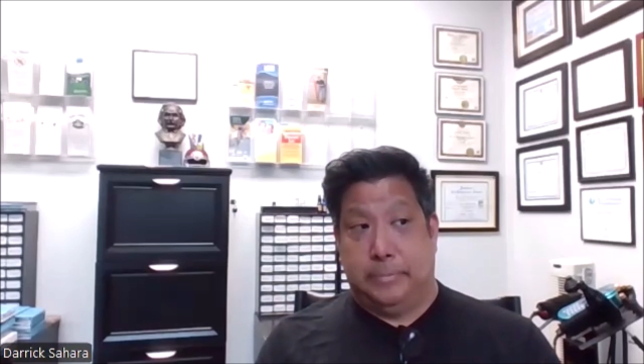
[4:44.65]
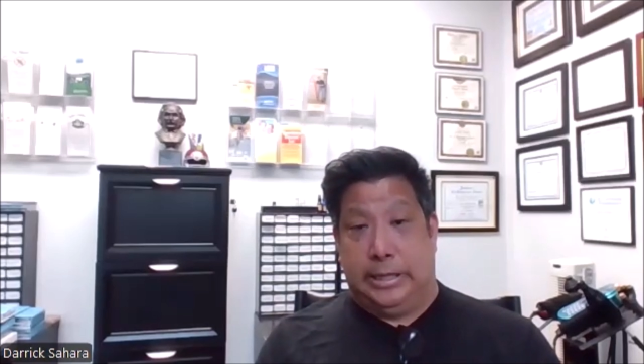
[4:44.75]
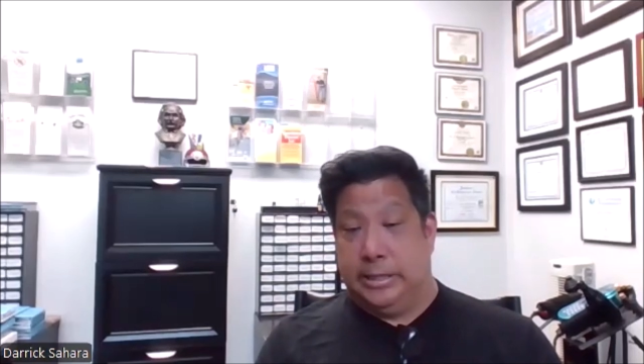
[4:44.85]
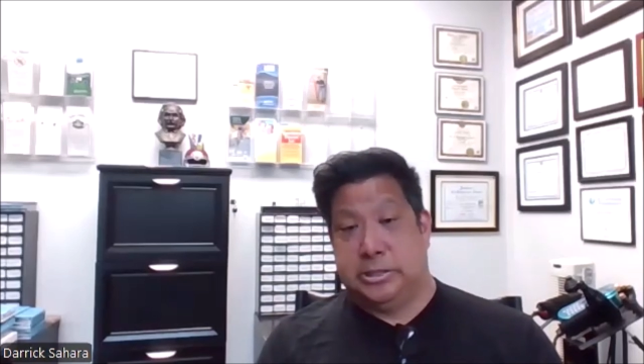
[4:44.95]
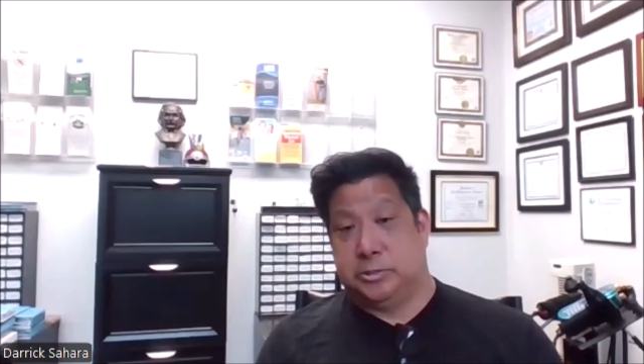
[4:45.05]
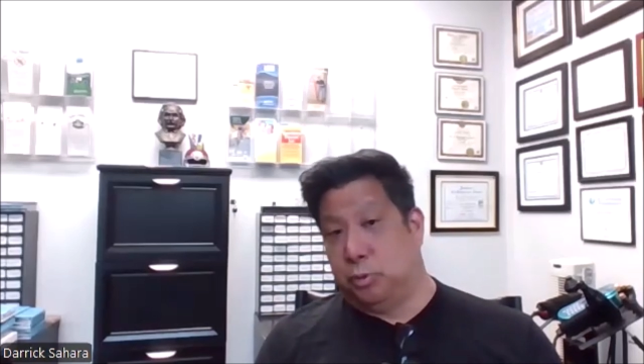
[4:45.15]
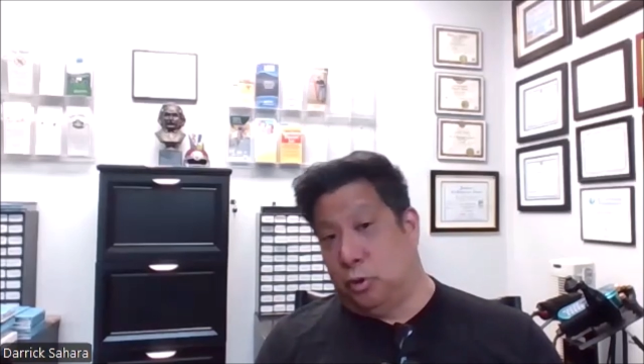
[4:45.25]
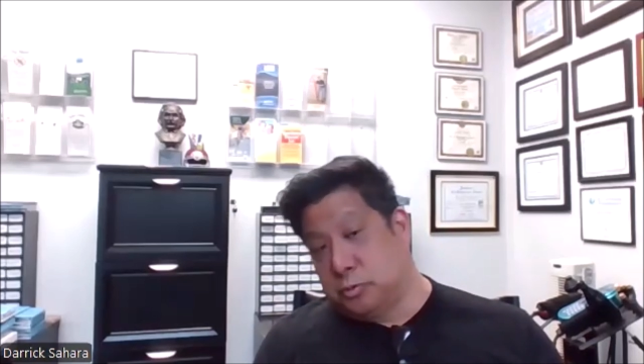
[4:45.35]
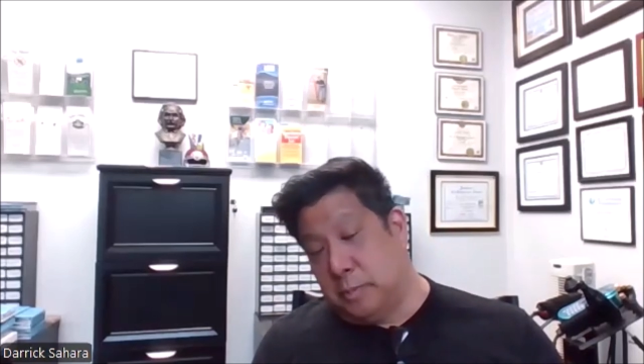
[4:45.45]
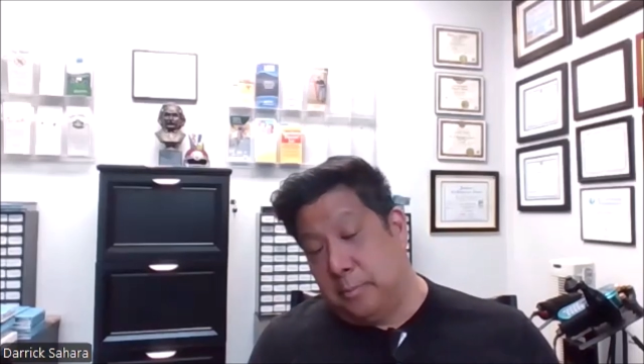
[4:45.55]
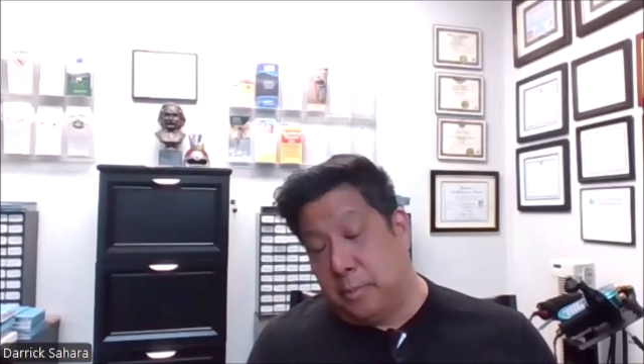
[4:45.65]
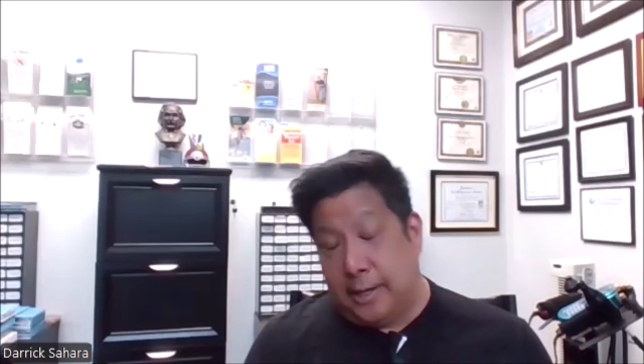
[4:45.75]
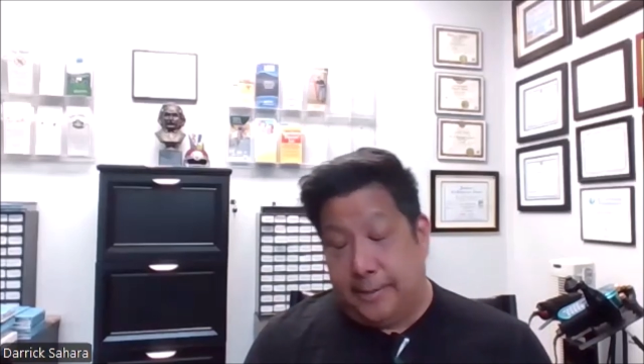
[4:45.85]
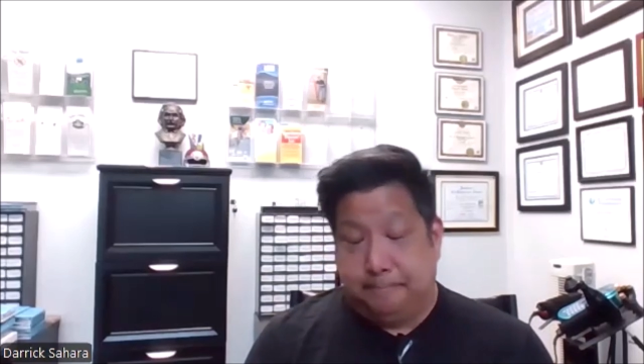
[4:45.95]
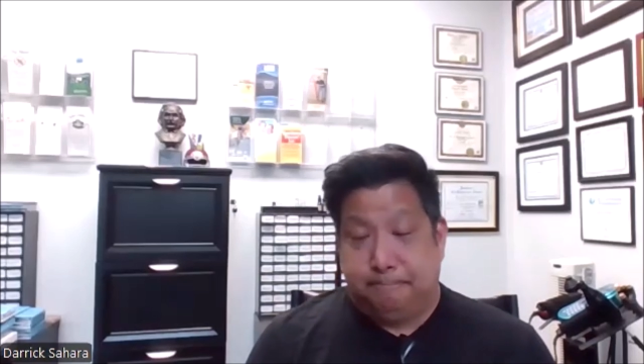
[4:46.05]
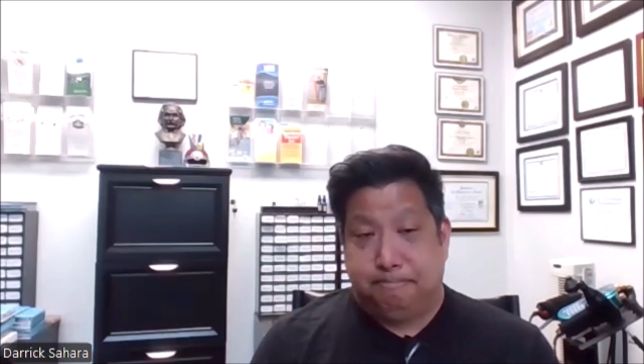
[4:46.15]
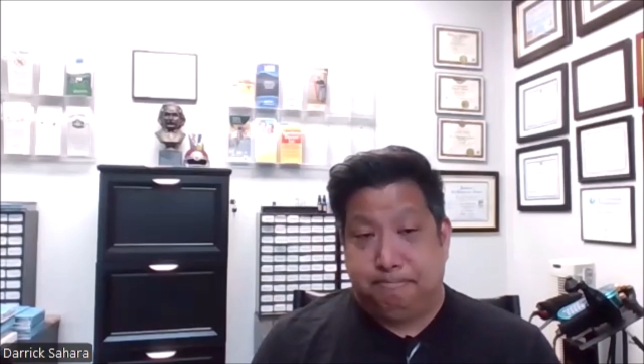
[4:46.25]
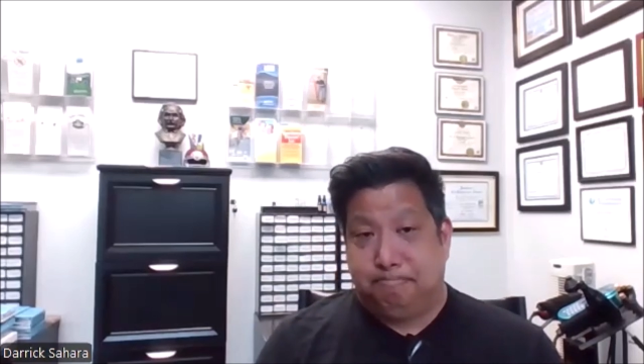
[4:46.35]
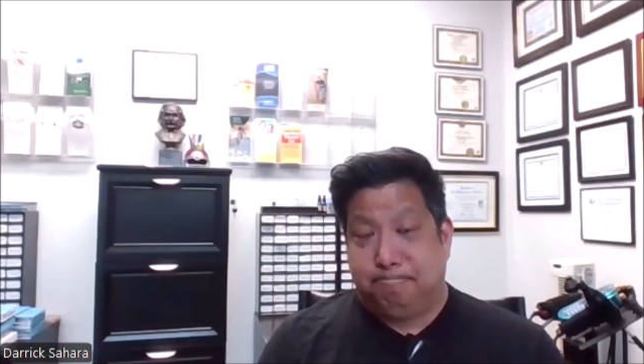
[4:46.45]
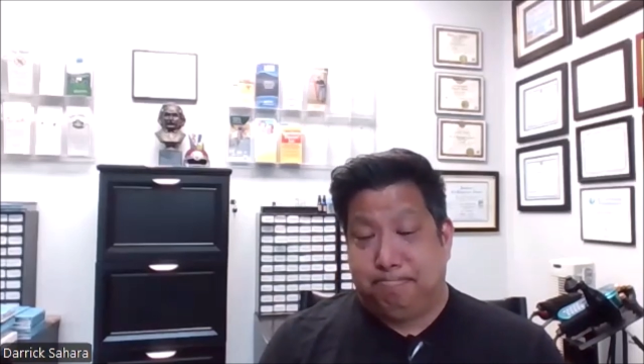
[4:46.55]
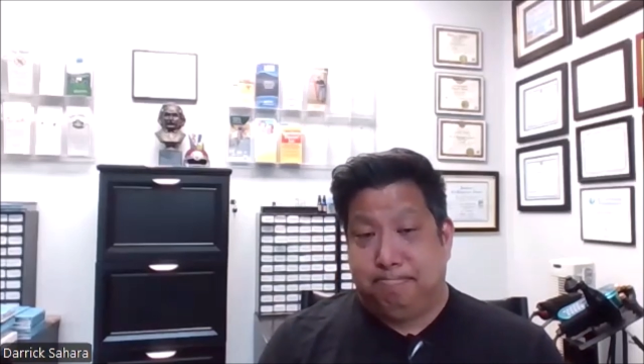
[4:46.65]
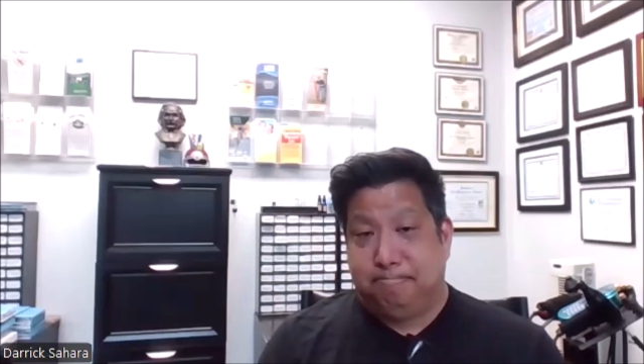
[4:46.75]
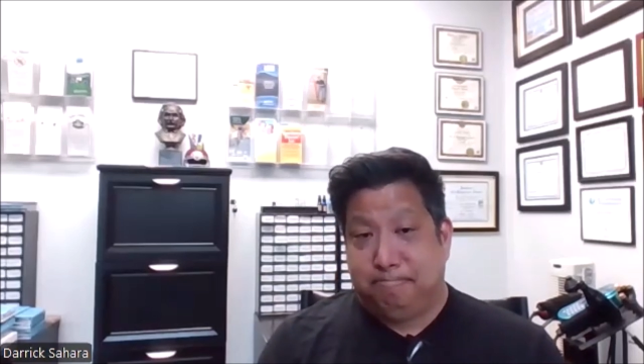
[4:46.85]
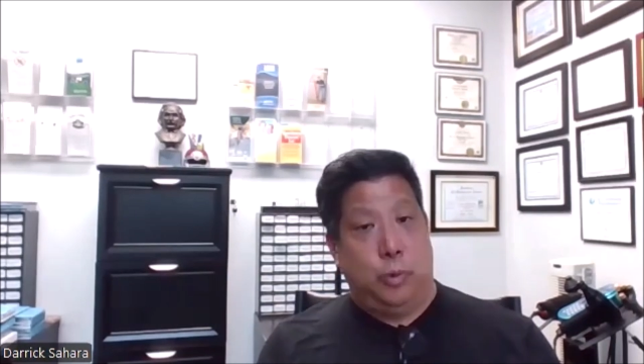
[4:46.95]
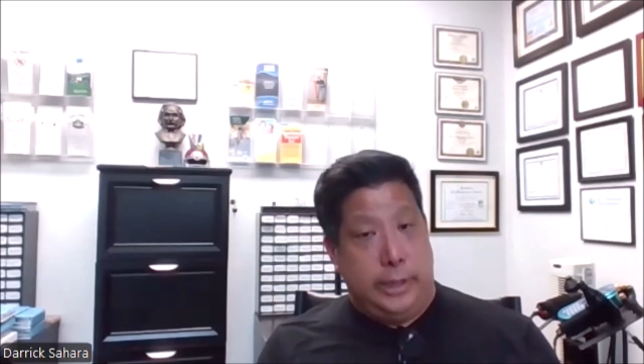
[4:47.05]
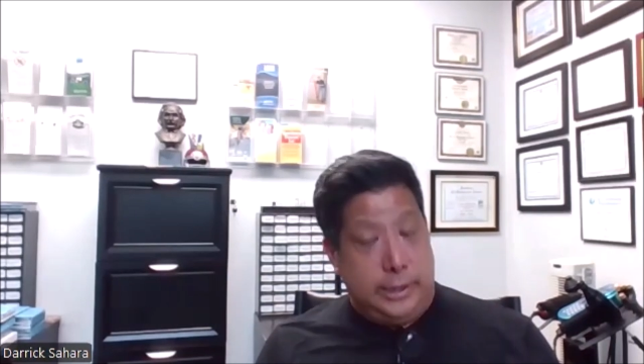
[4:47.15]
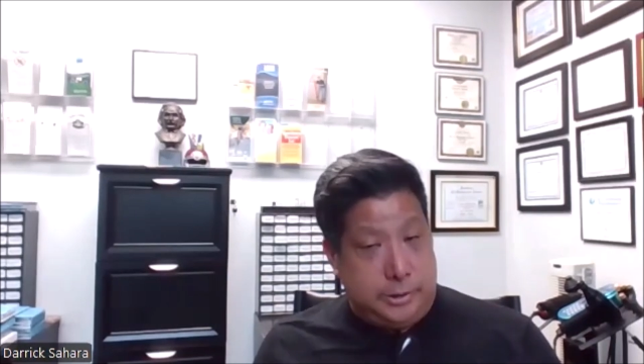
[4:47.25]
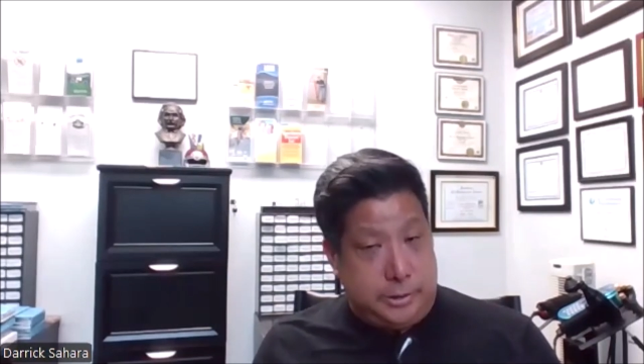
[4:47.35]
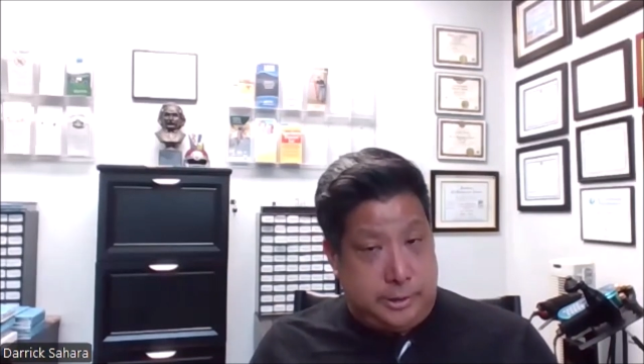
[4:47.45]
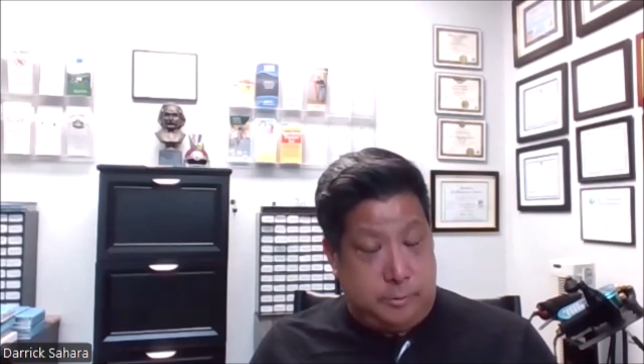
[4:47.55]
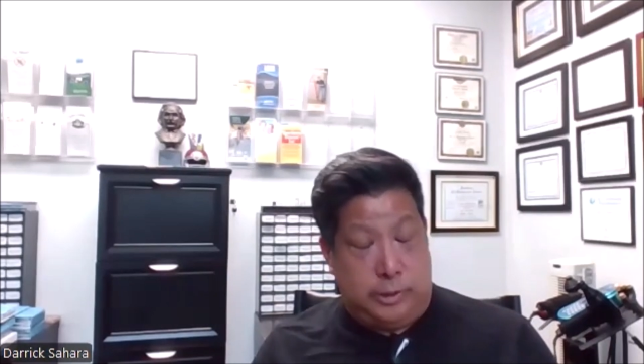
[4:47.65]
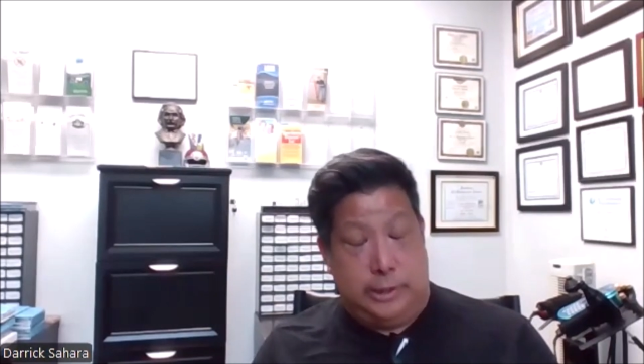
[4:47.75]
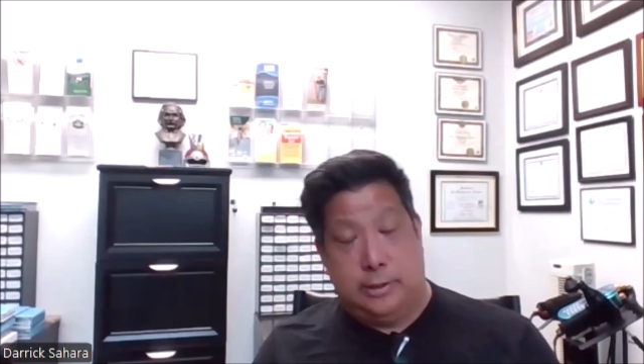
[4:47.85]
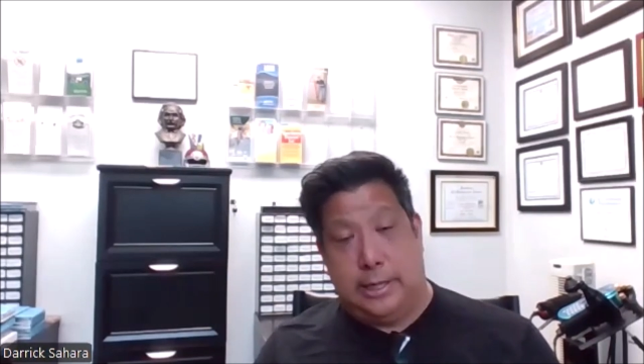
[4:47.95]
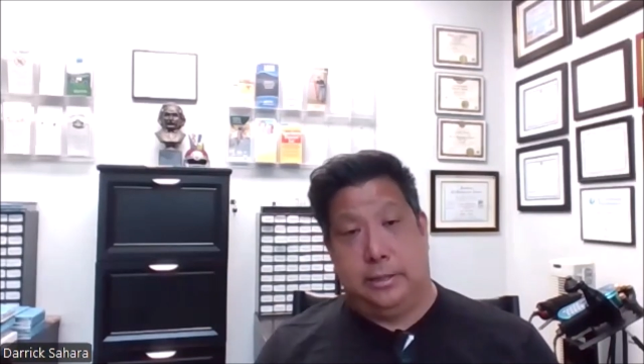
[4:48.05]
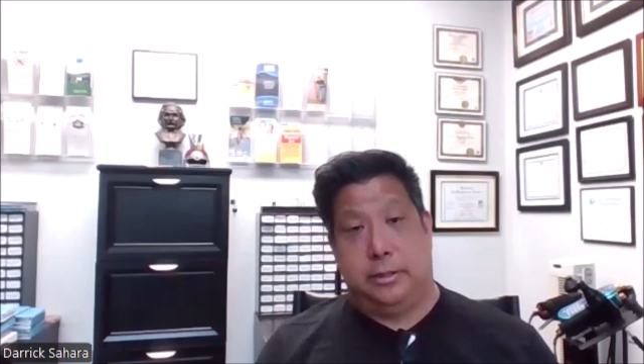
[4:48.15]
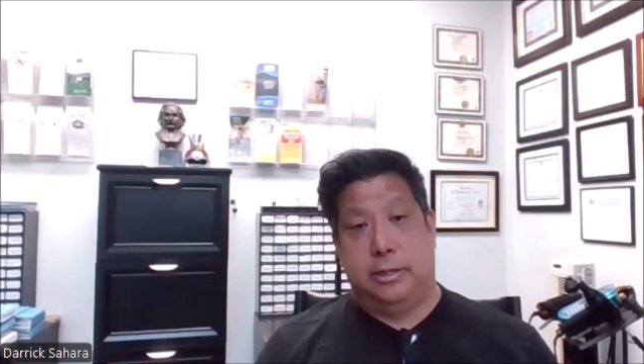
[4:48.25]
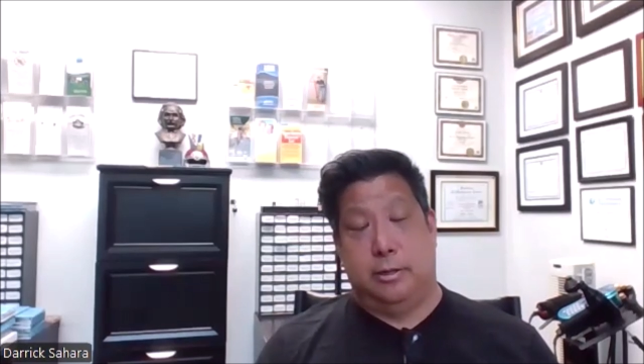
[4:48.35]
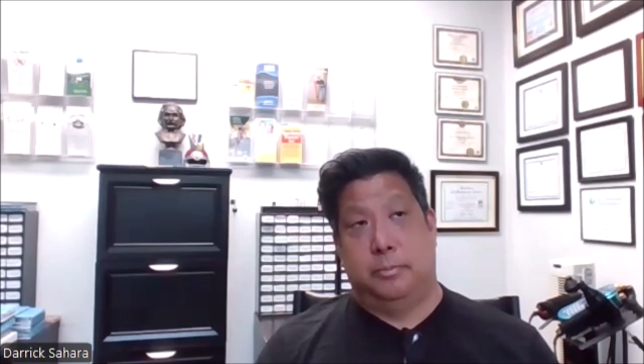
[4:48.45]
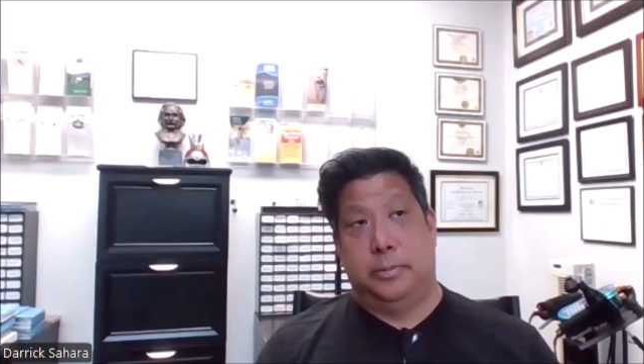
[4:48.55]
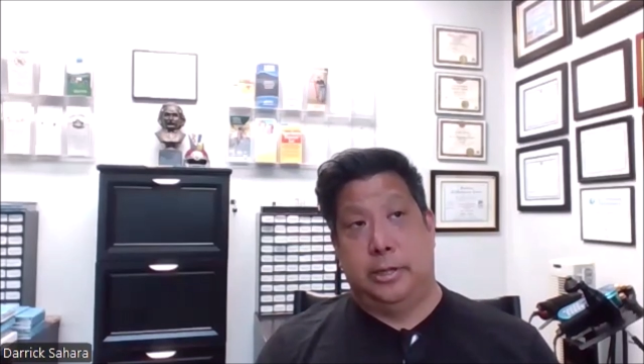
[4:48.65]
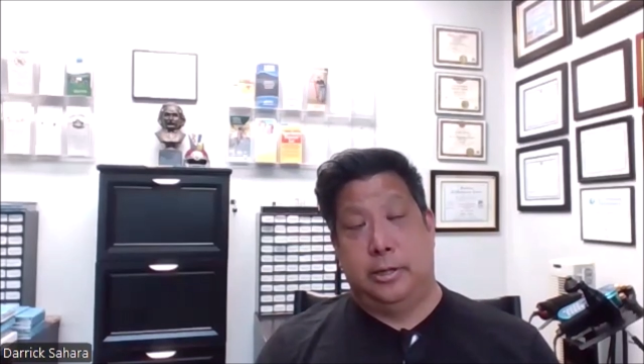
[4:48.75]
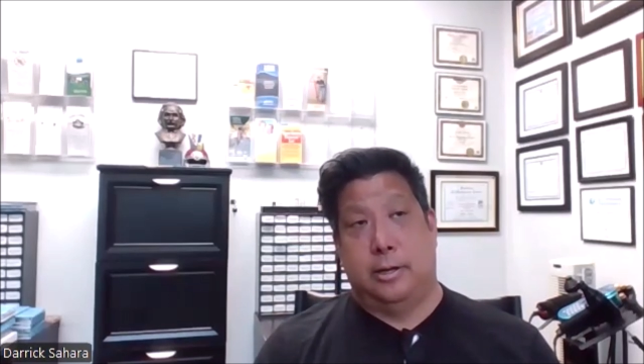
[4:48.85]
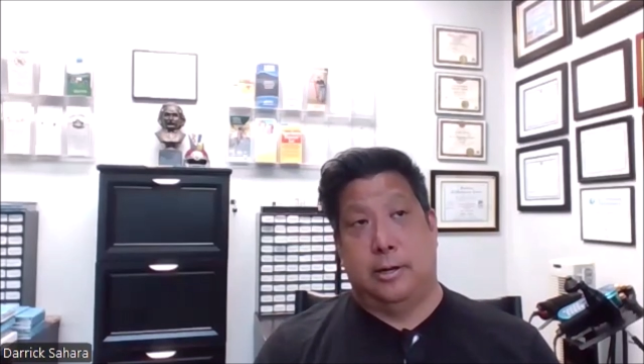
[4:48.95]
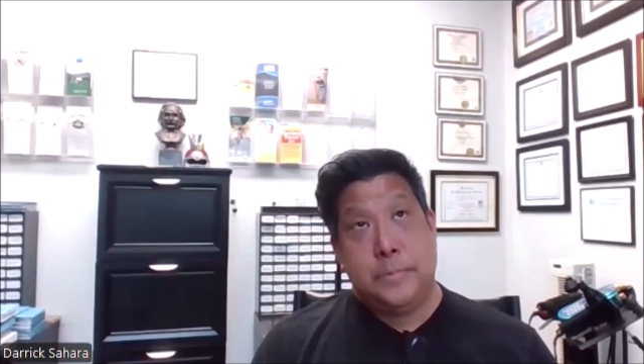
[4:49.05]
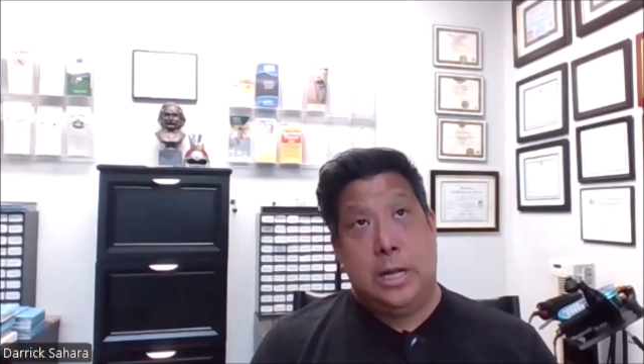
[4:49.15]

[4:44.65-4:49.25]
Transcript: it just blows my mind. With the red light therapy,